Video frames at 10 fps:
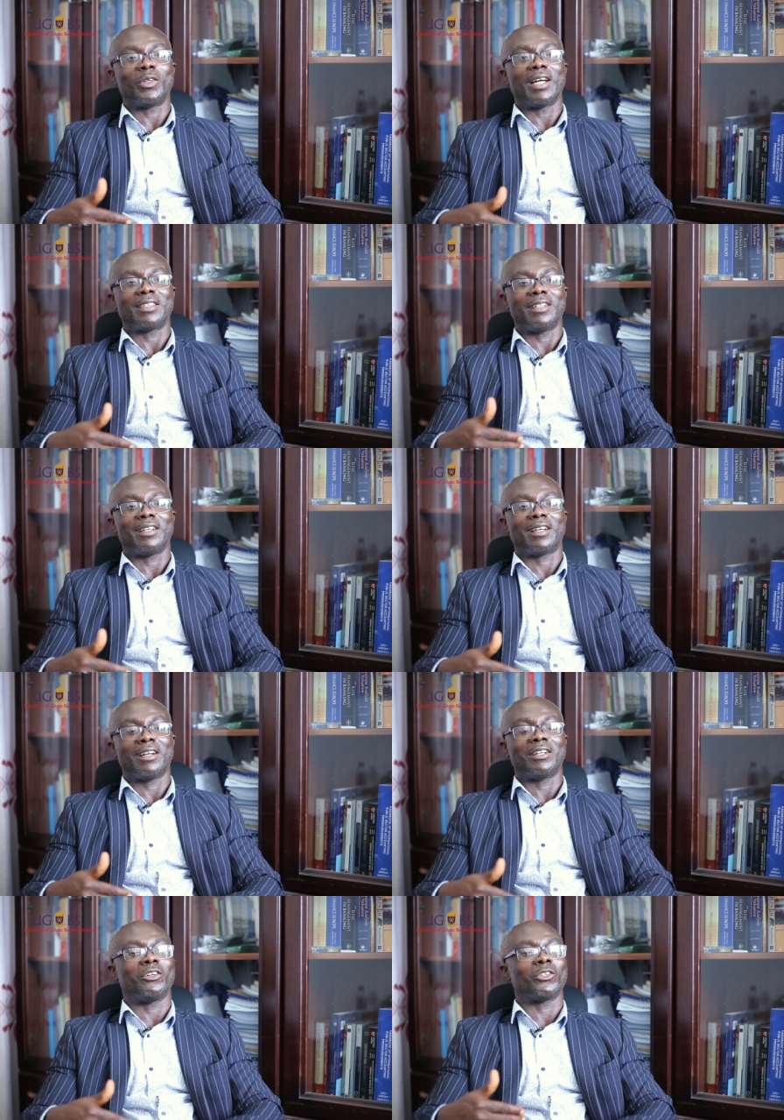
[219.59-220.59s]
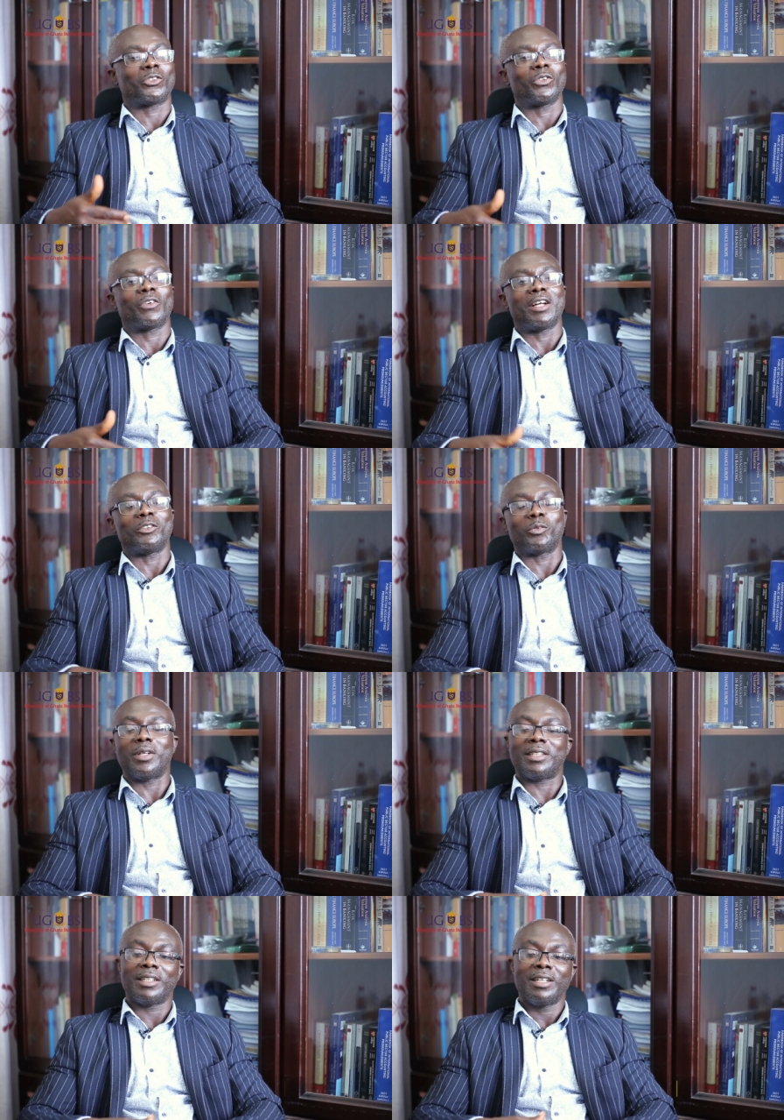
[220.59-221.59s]
that they can also
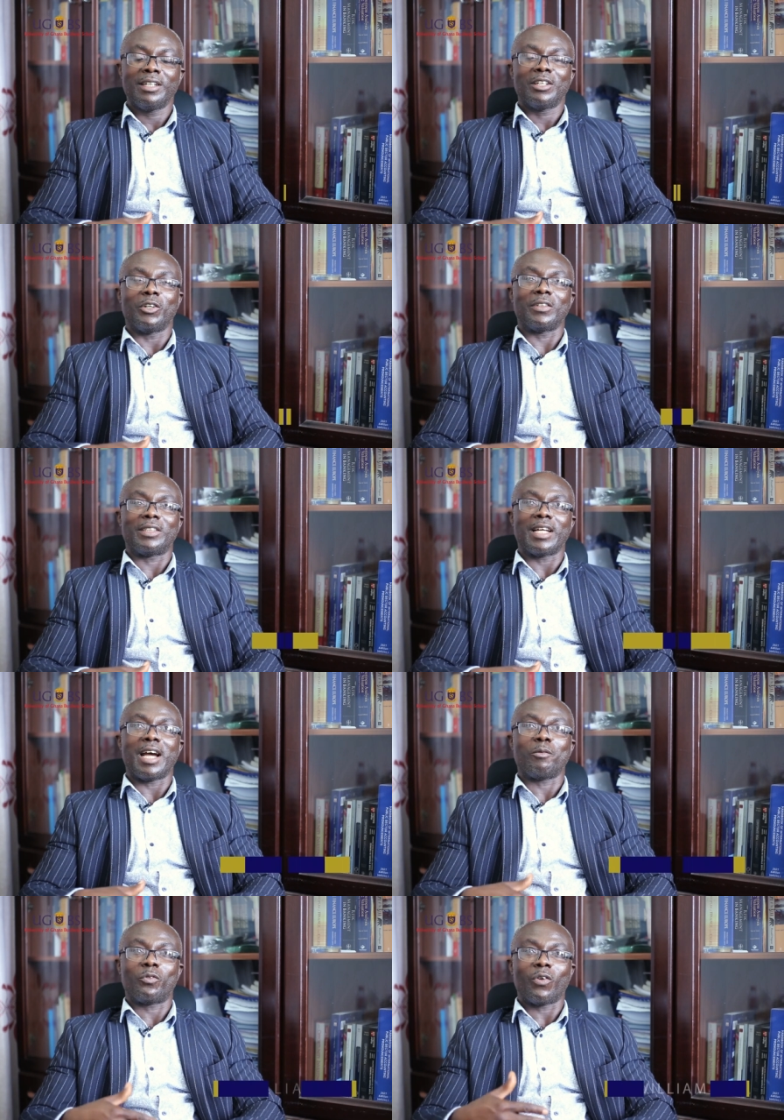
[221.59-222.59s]
graduate on time.